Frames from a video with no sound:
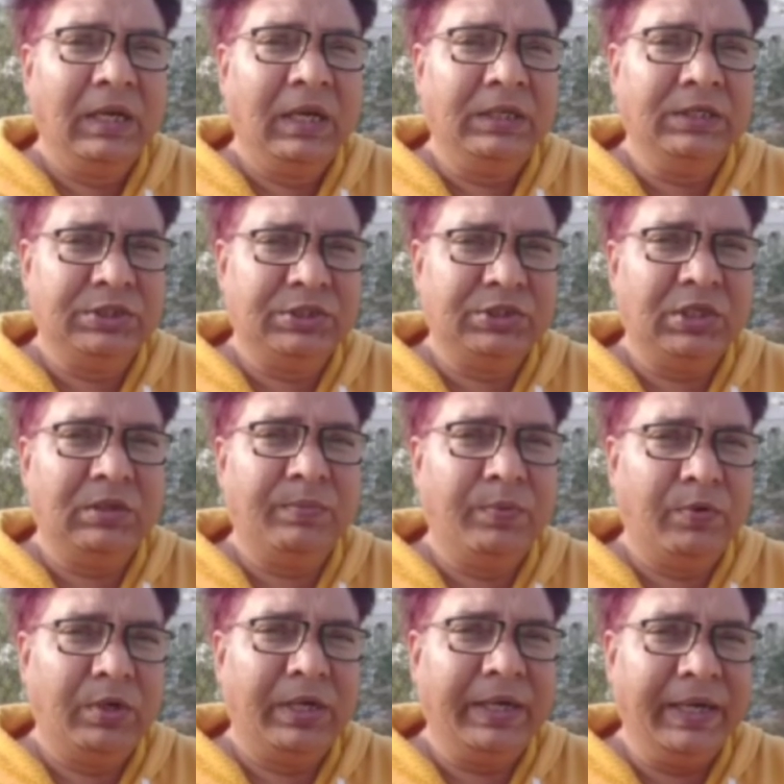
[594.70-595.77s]
distal
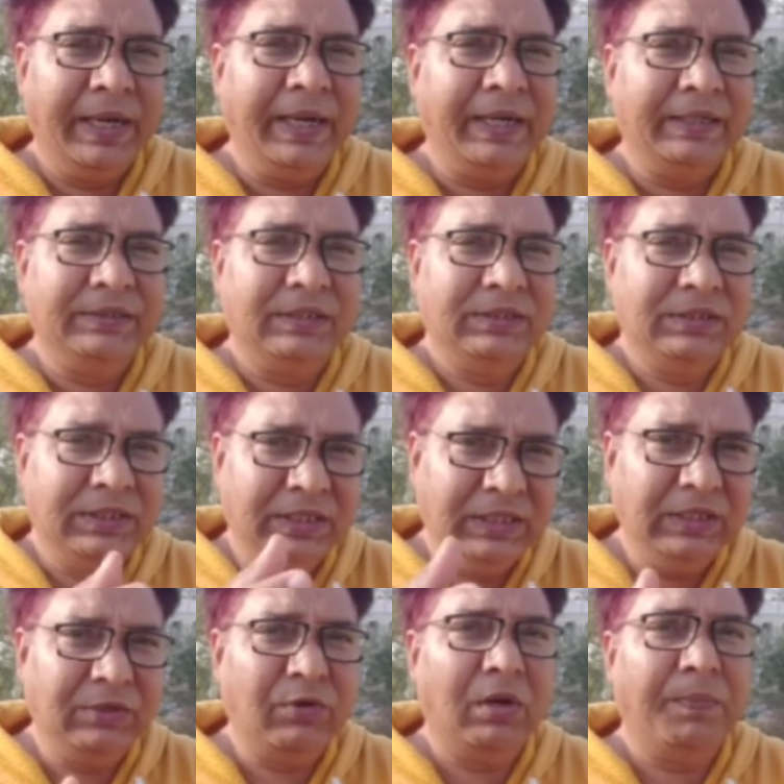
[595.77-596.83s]
polar end. The three
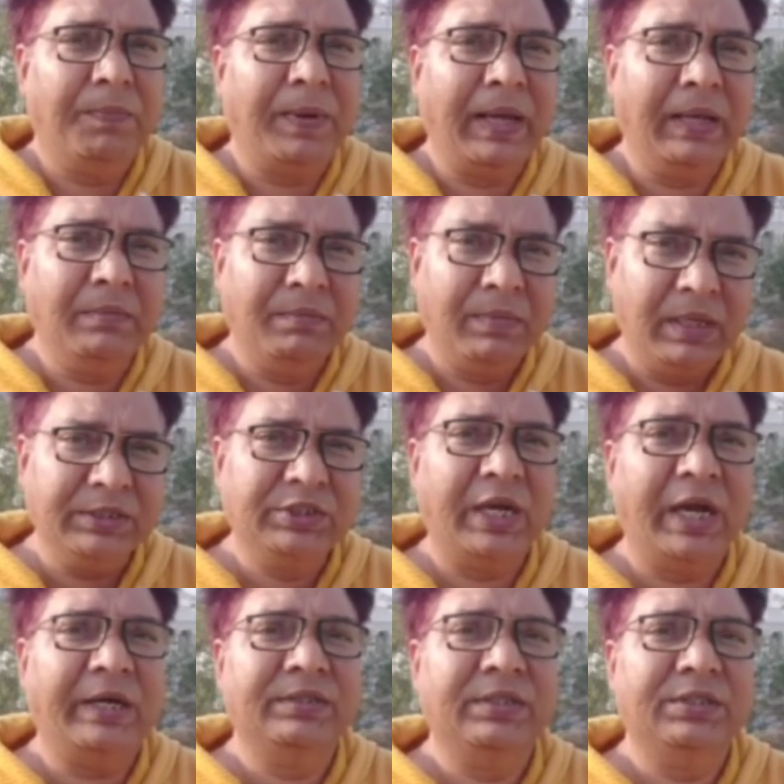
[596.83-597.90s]
colpi merge
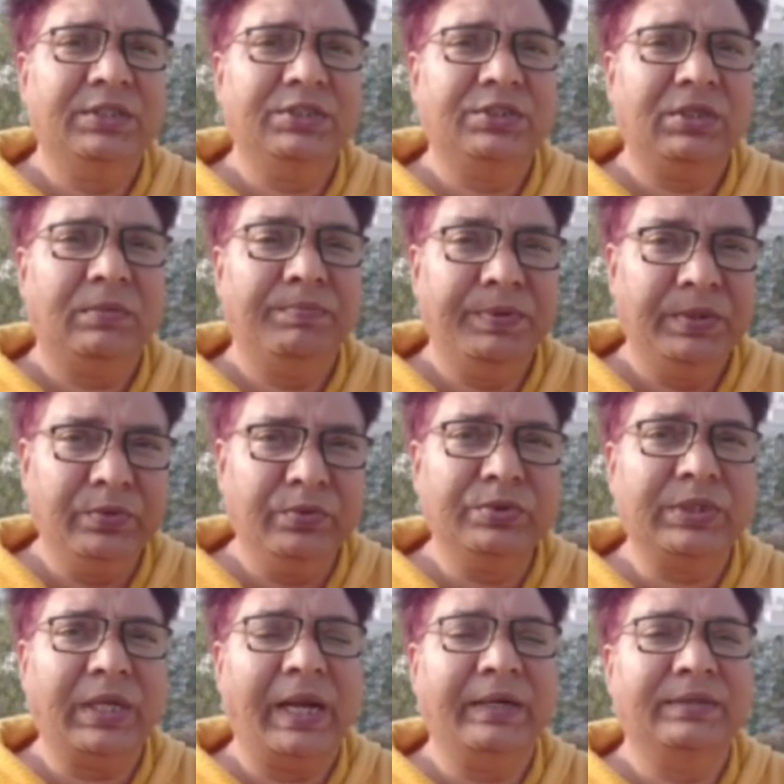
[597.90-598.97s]
at the distal, fuse
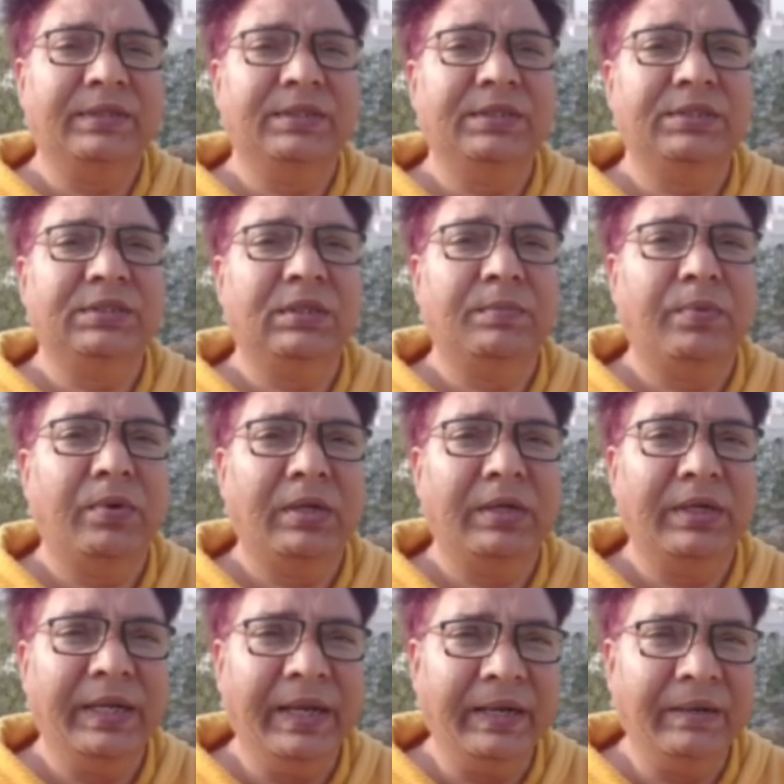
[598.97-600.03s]
at the distal polar
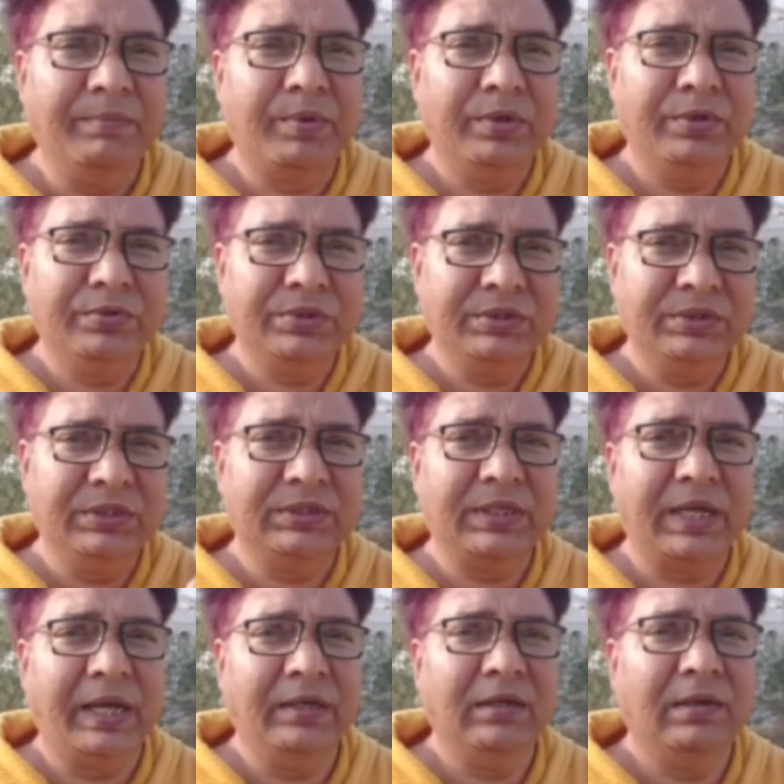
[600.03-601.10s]
end, producing this
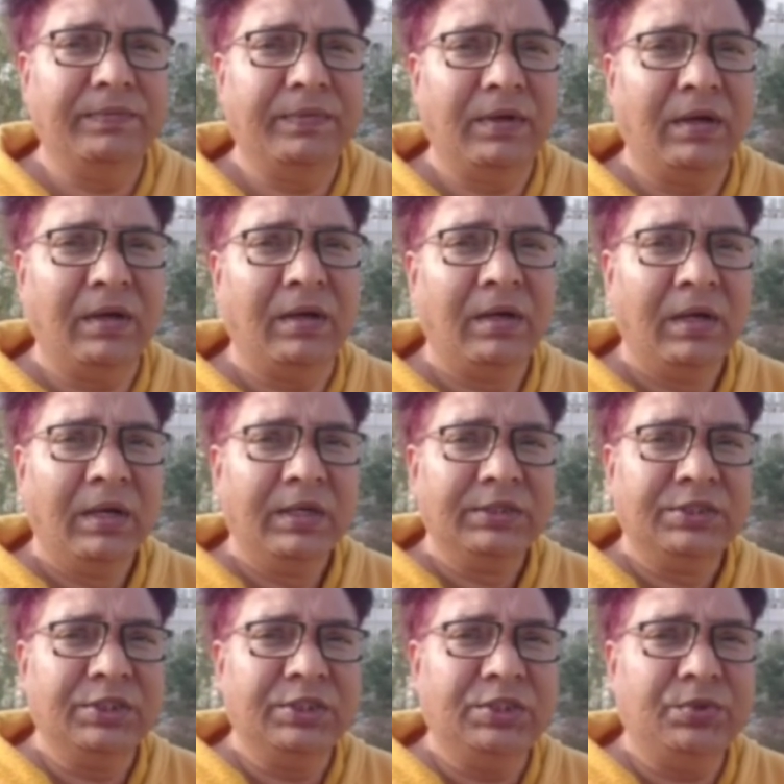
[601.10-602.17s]
kind of uh,
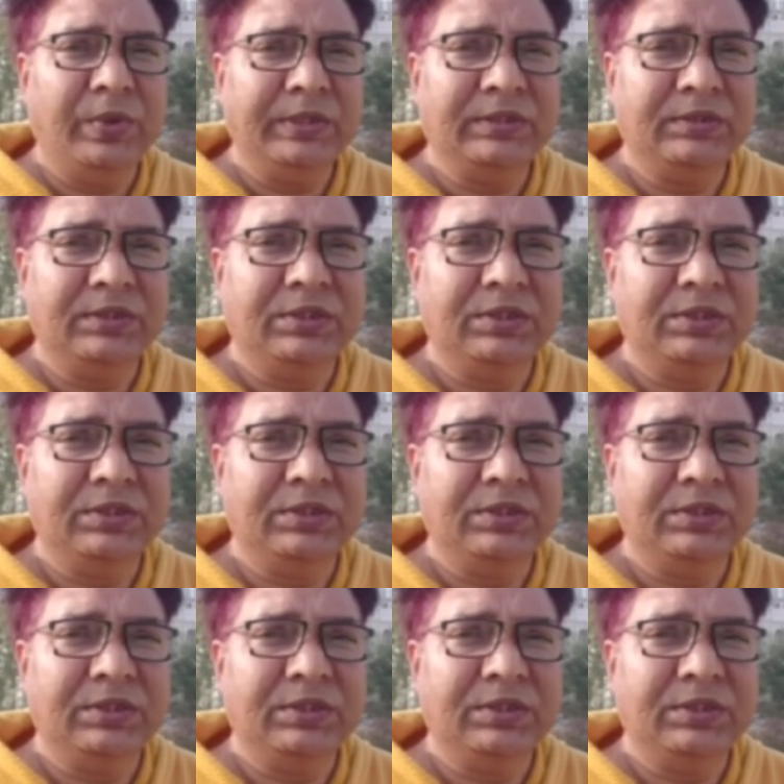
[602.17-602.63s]
situation. This